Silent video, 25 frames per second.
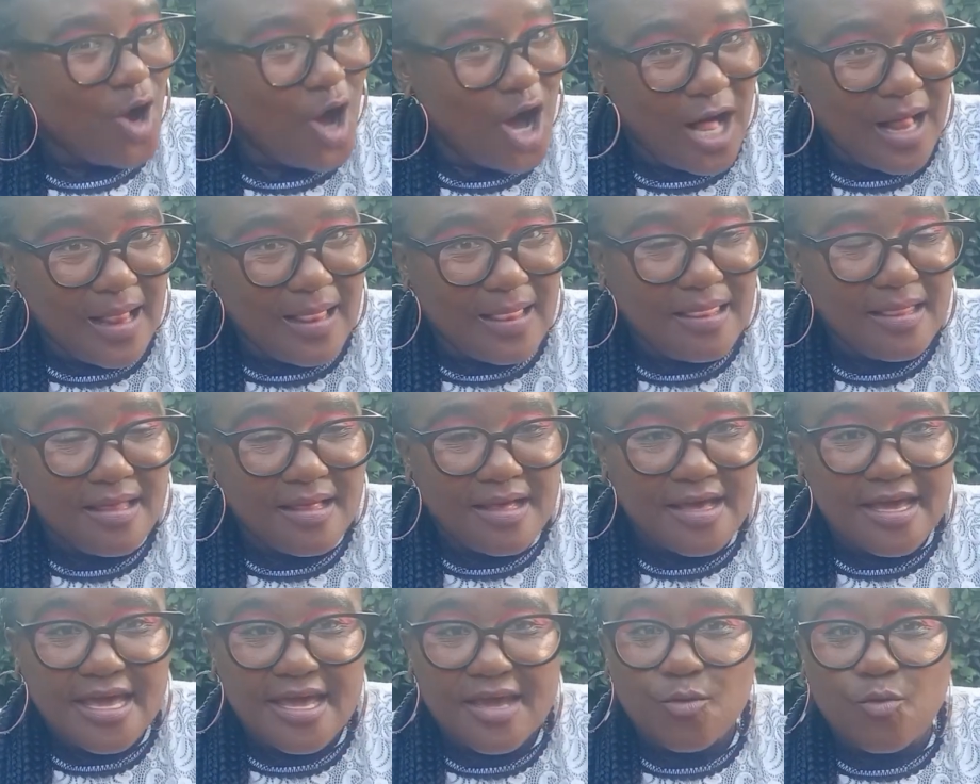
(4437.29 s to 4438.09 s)
all.
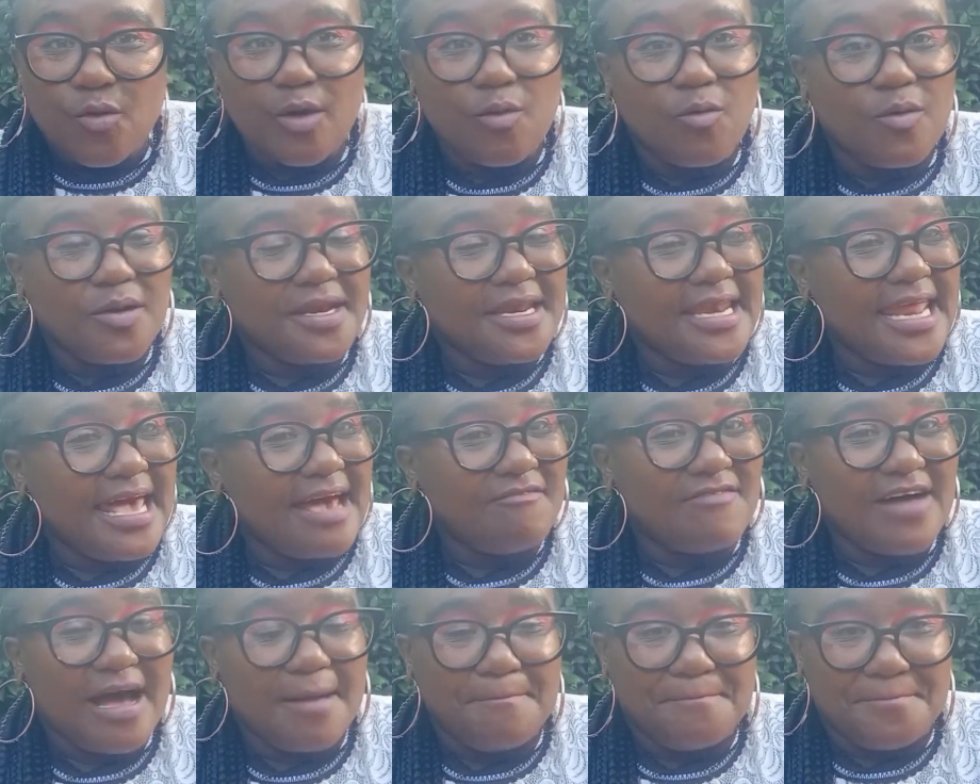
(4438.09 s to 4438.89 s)
We will
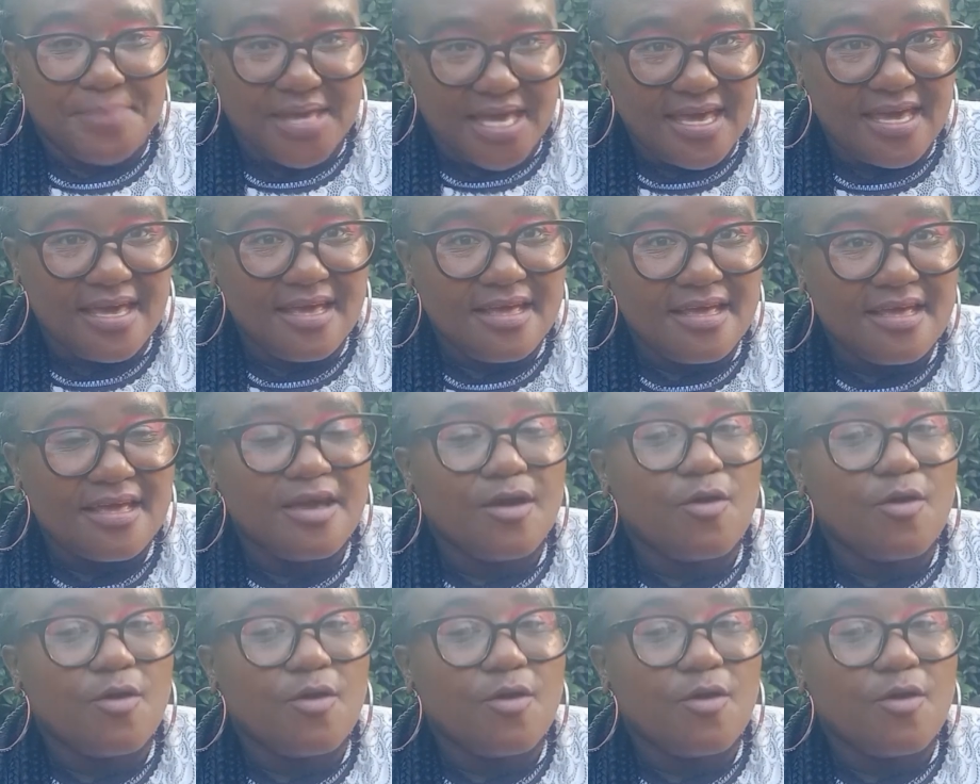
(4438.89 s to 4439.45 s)
never be.